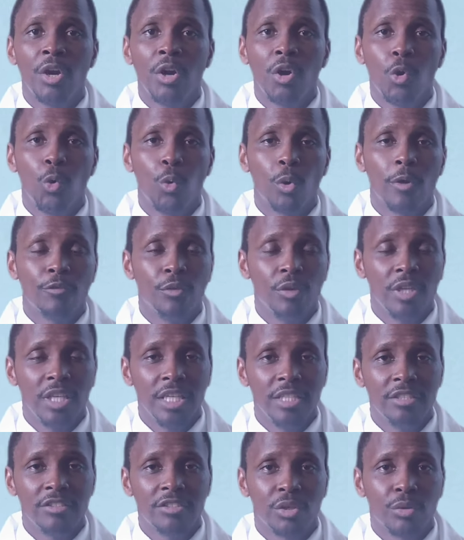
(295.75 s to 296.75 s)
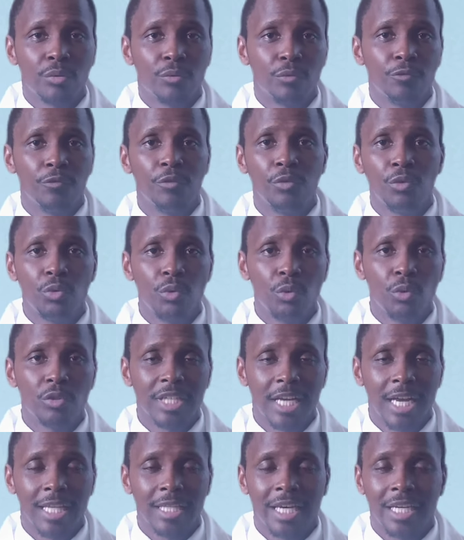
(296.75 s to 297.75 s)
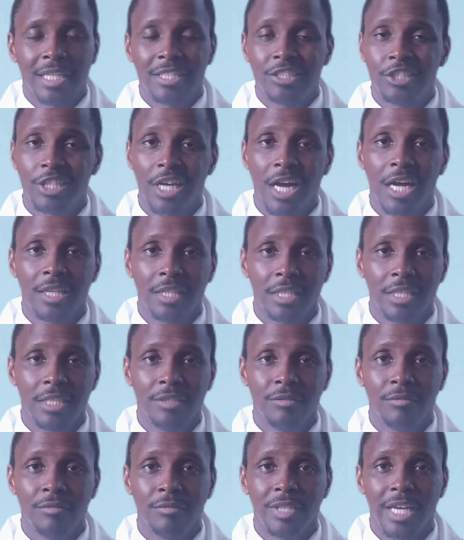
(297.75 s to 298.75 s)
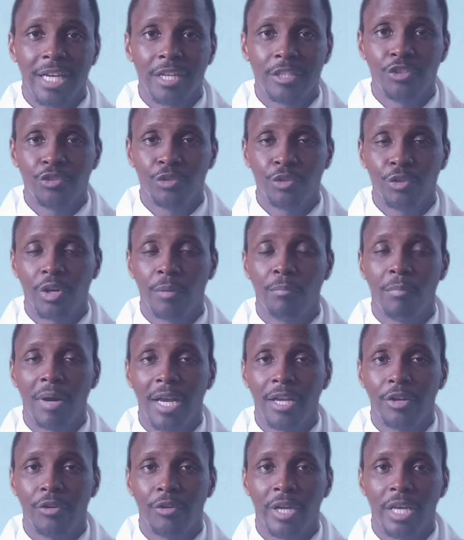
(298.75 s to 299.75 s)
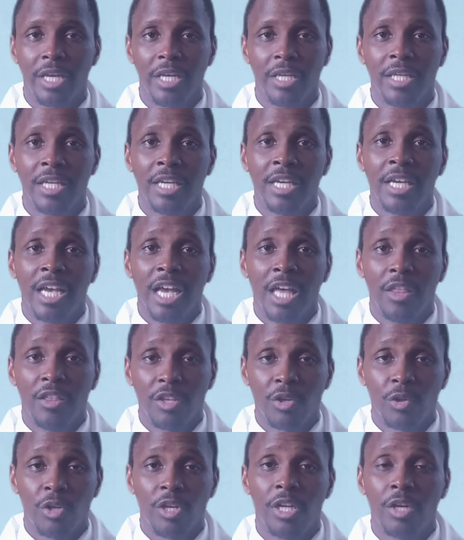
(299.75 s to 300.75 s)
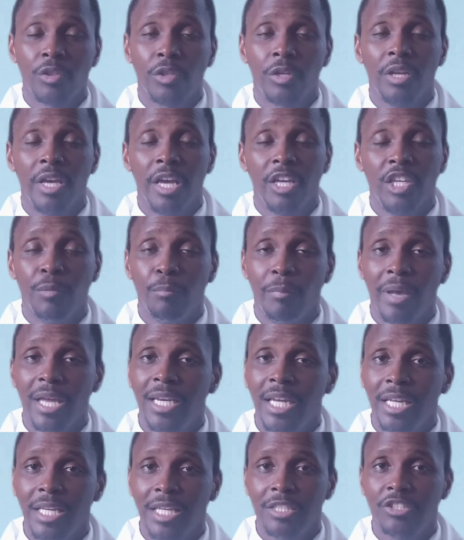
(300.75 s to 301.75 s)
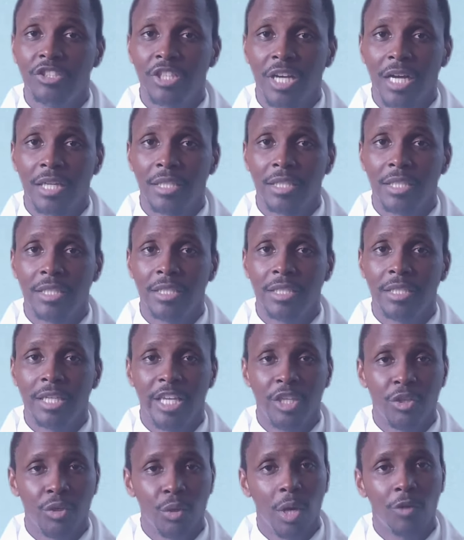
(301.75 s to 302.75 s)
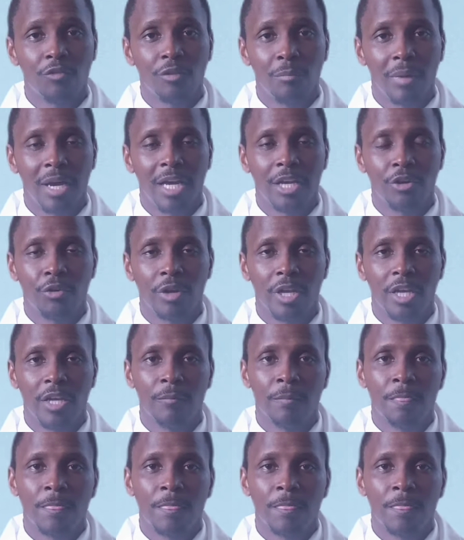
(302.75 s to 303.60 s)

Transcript: or if you eat certain foods like a lot of chocolate, that could trigger a migraine. And then on another day, you may not eat chocolate and you don't have a migraine.